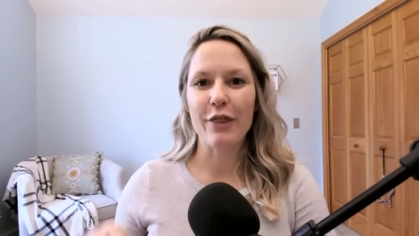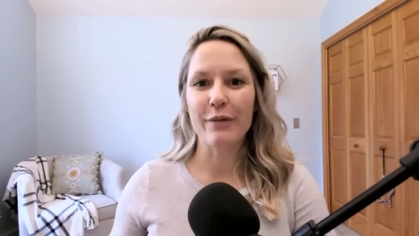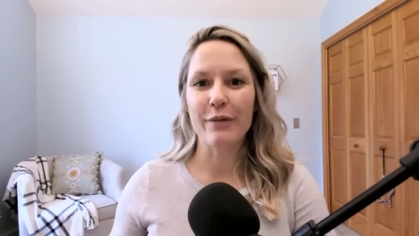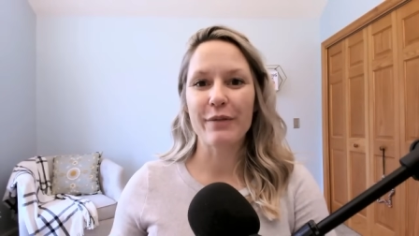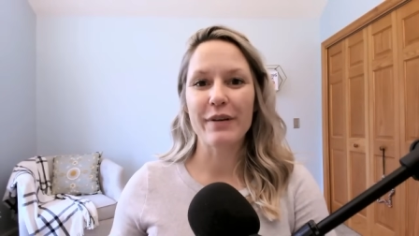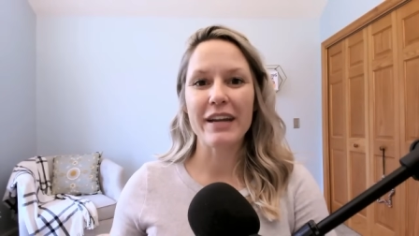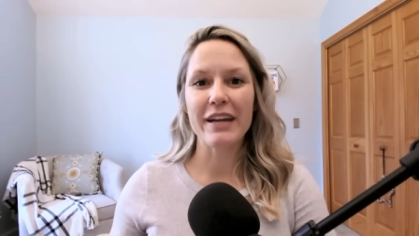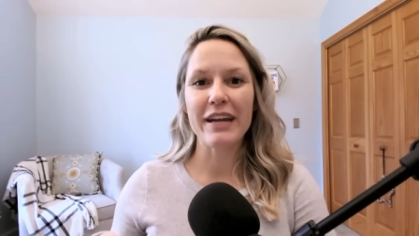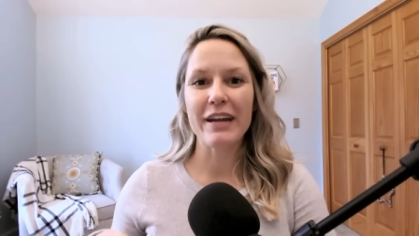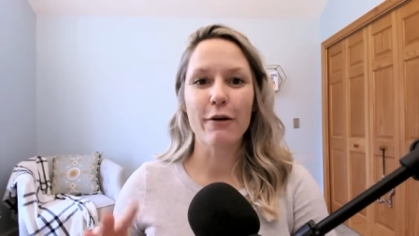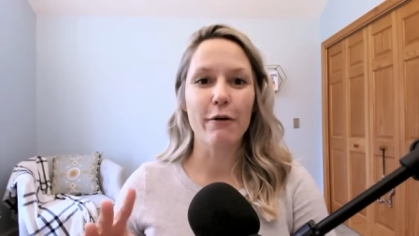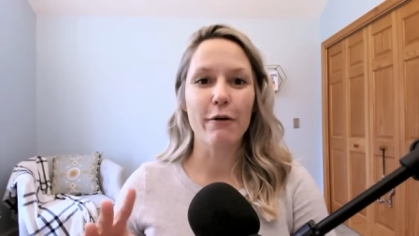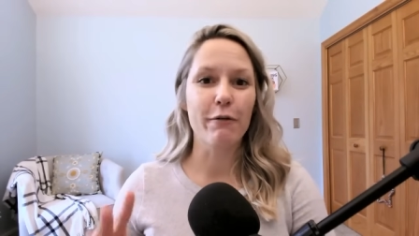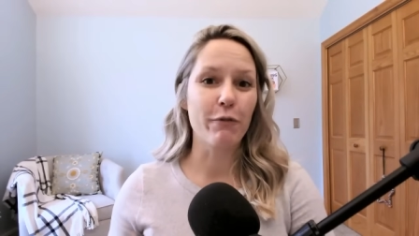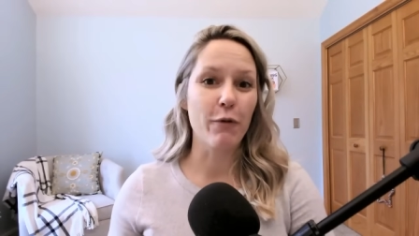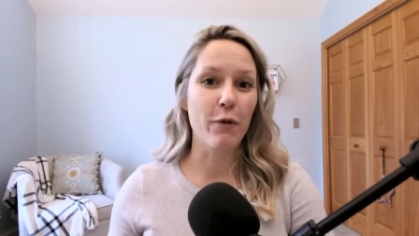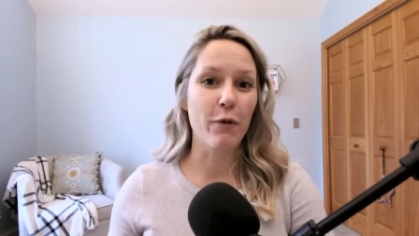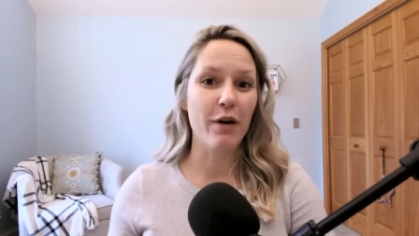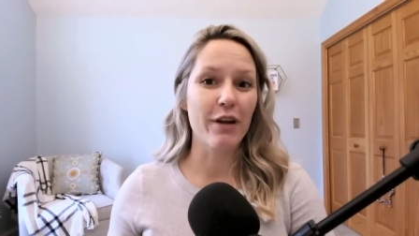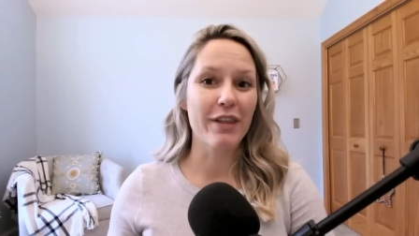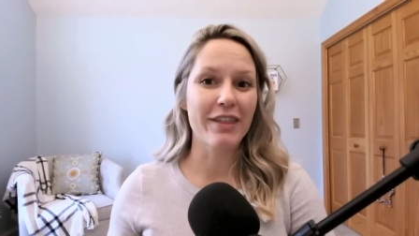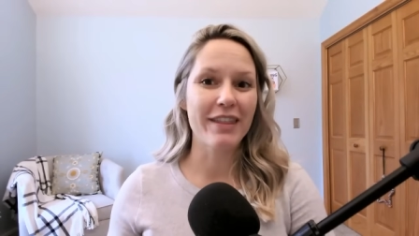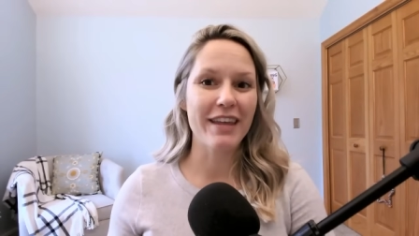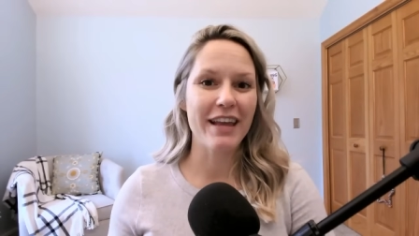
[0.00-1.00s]
three or
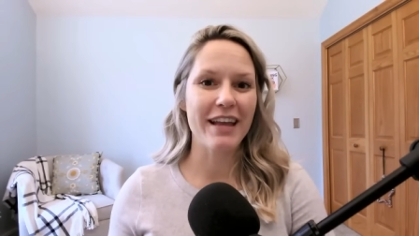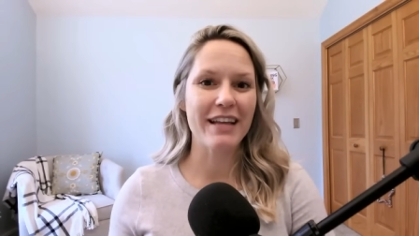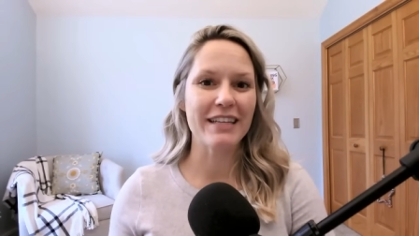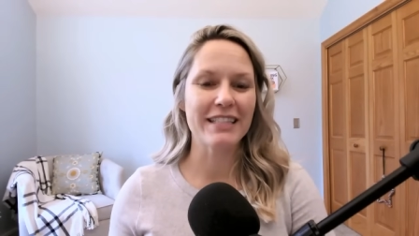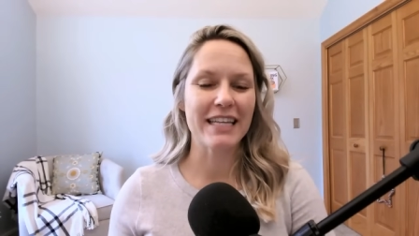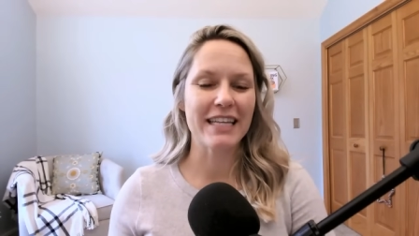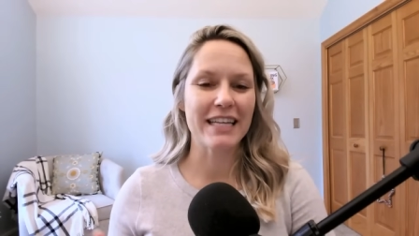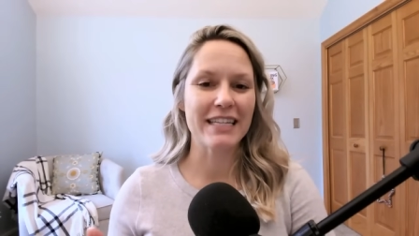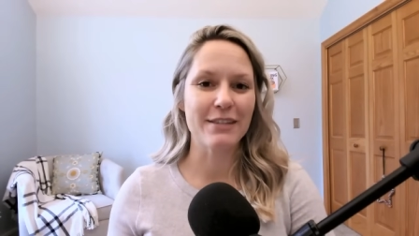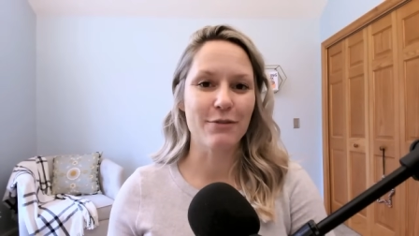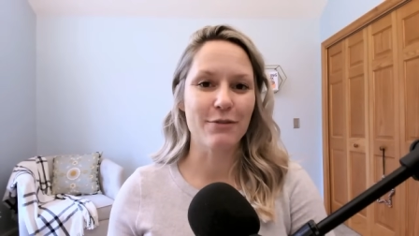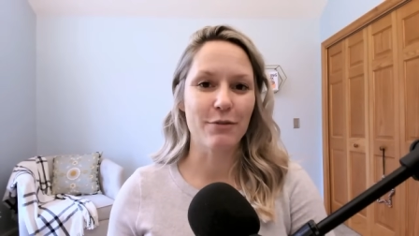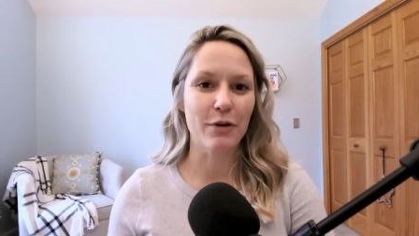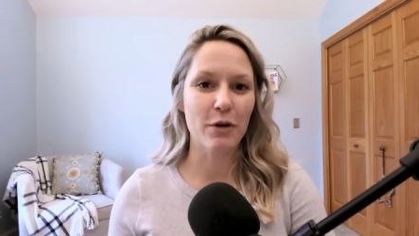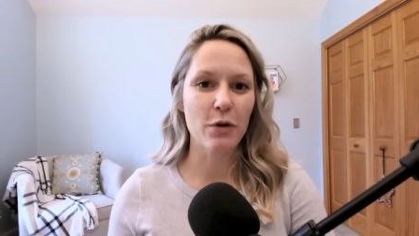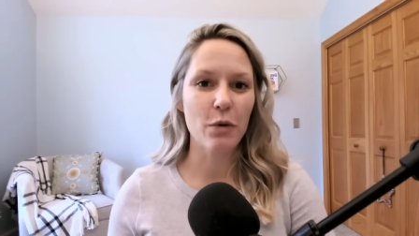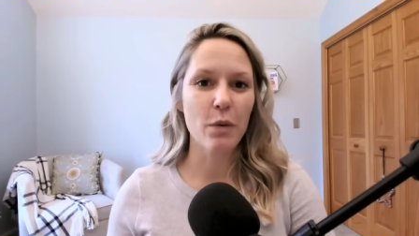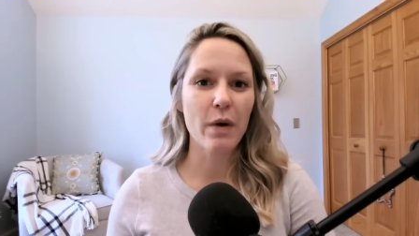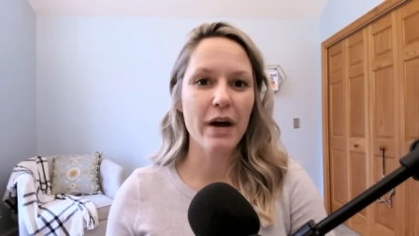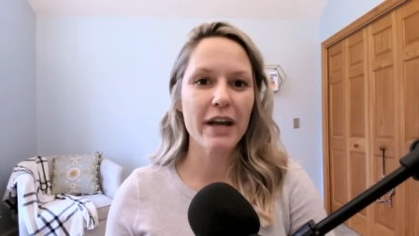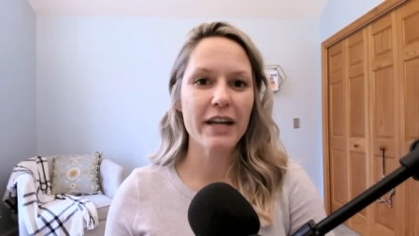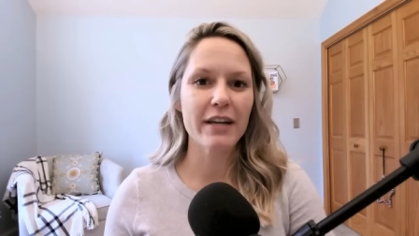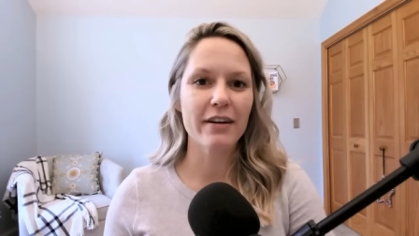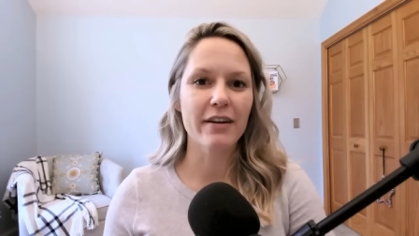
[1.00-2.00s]
four things that's
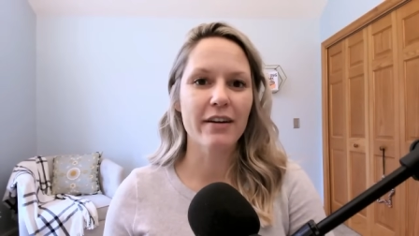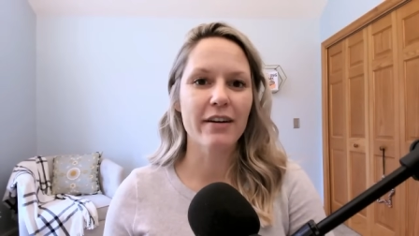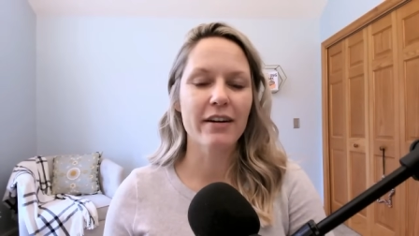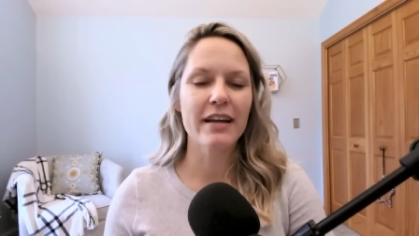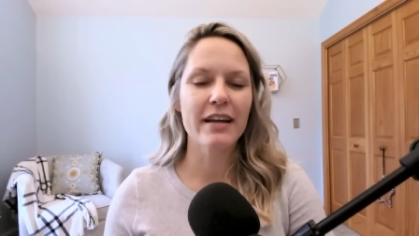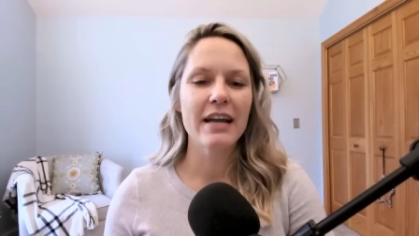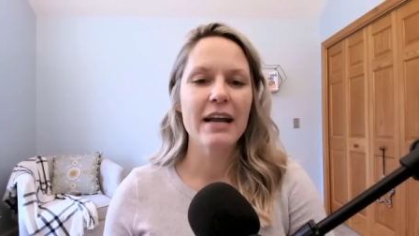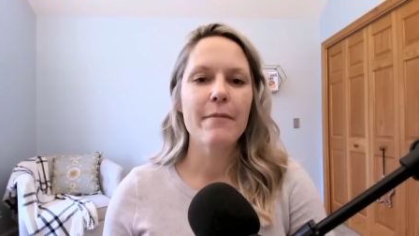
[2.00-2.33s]
required,